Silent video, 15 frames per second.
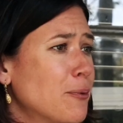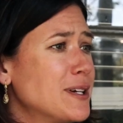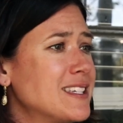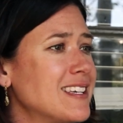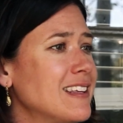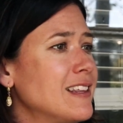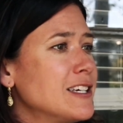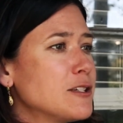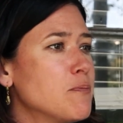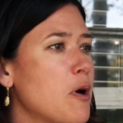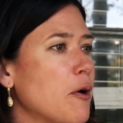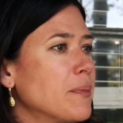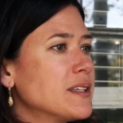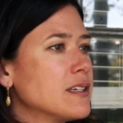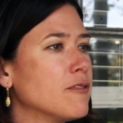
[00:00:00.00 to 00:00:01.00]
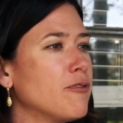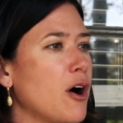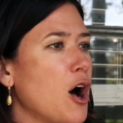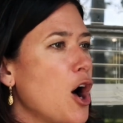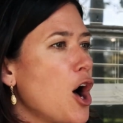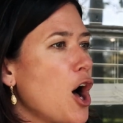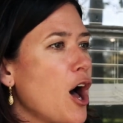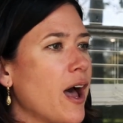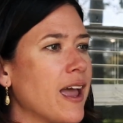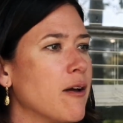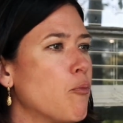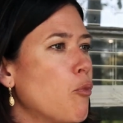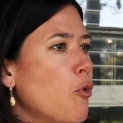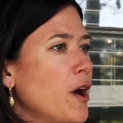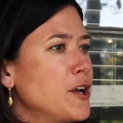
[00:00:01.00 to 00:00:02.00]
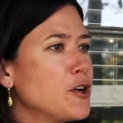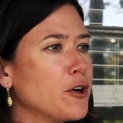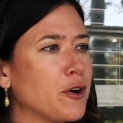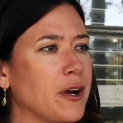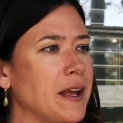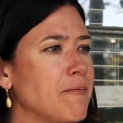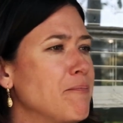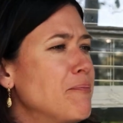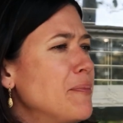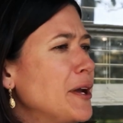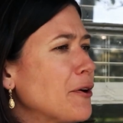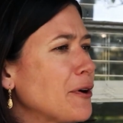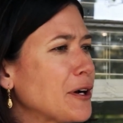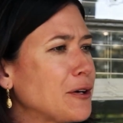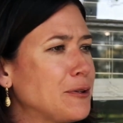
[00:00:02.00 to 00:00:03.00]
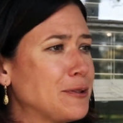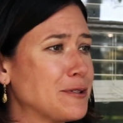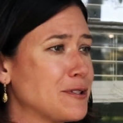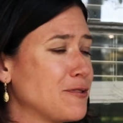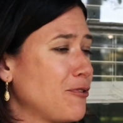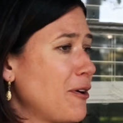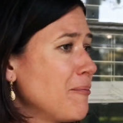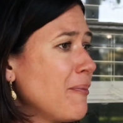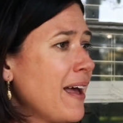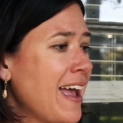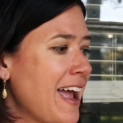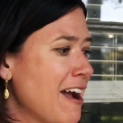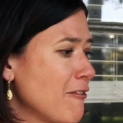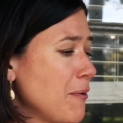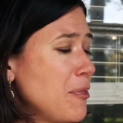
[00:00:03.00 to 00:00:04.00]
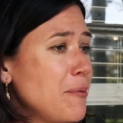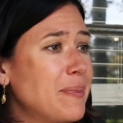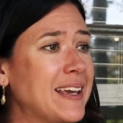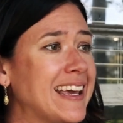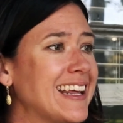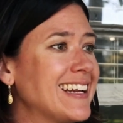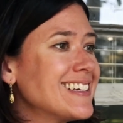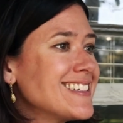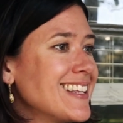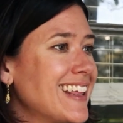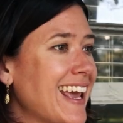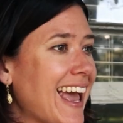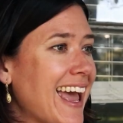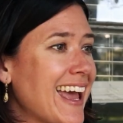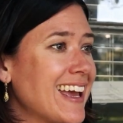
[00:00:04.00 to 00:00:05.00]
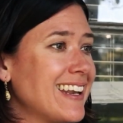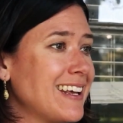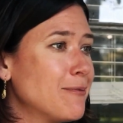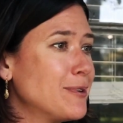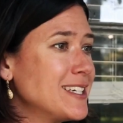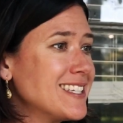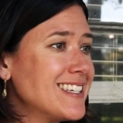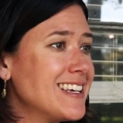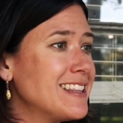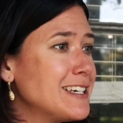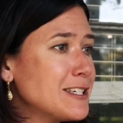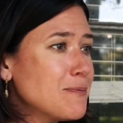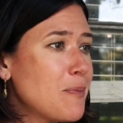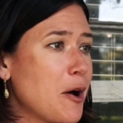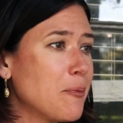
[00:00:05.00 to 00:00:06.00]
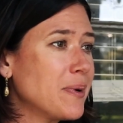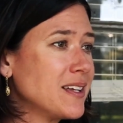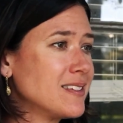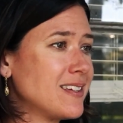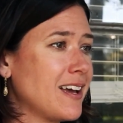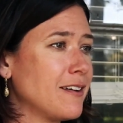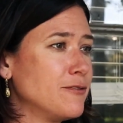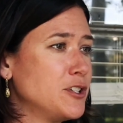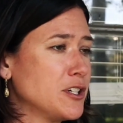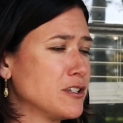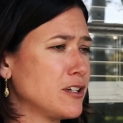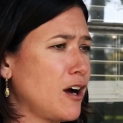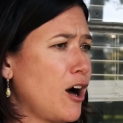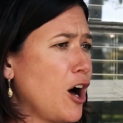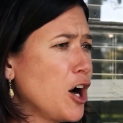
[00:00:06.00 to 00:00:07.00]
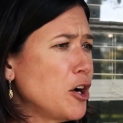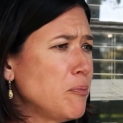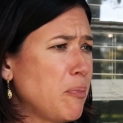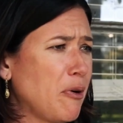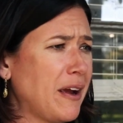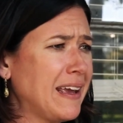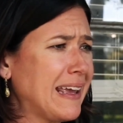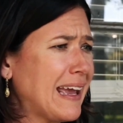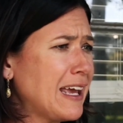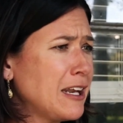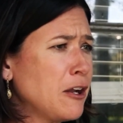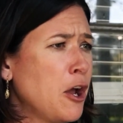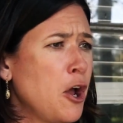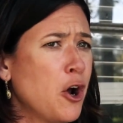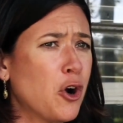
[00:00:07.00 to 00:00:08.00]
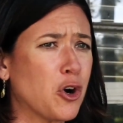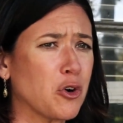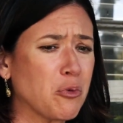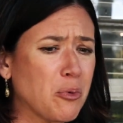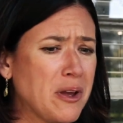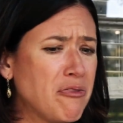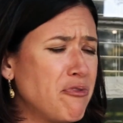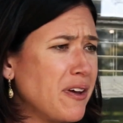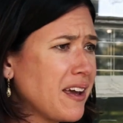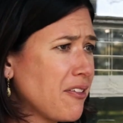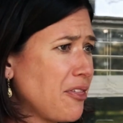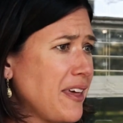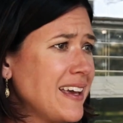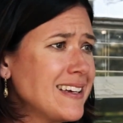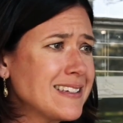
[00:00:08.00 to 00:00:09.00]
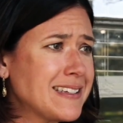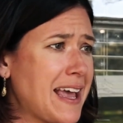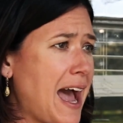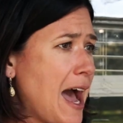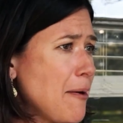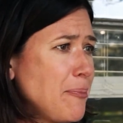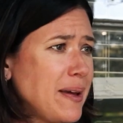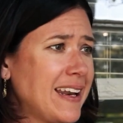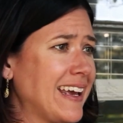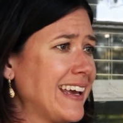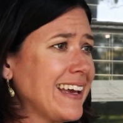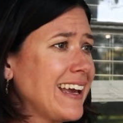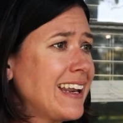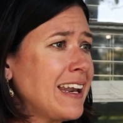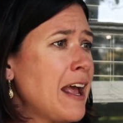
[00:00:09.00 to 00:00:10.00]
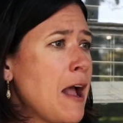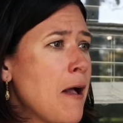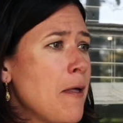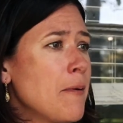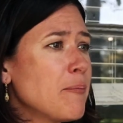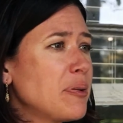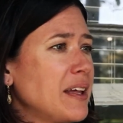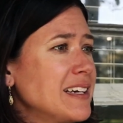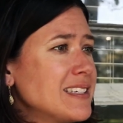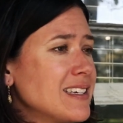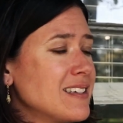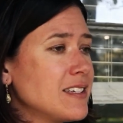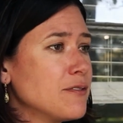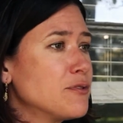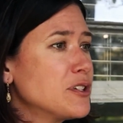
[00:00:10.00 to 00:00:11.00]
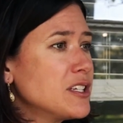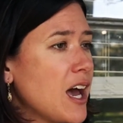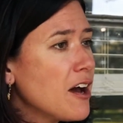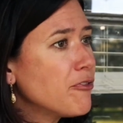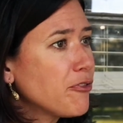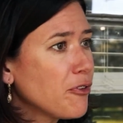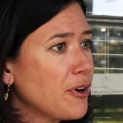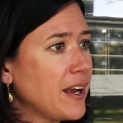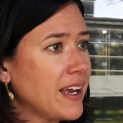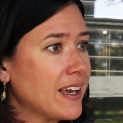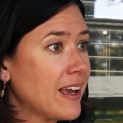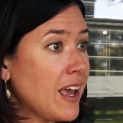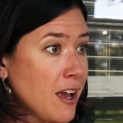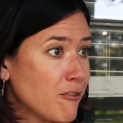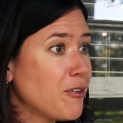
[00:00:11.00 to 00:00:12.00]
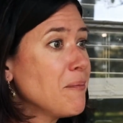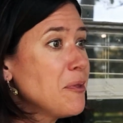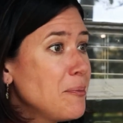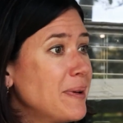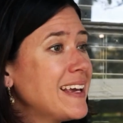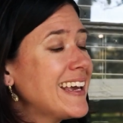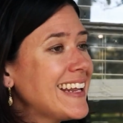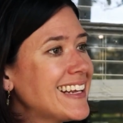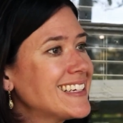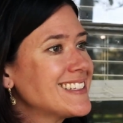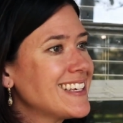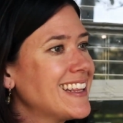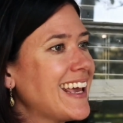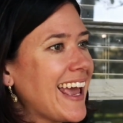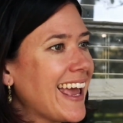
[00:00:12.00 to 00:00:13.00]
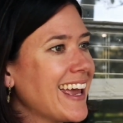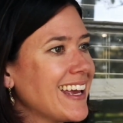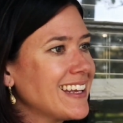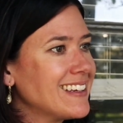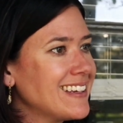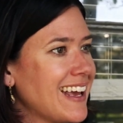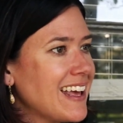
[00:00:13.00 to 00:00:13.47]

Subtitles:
We see these moments of awe and wonder and miracles from the beginning to the end, and we see these moments of just heartbreak and horrific things happening and places of suffering from the beginning to the end.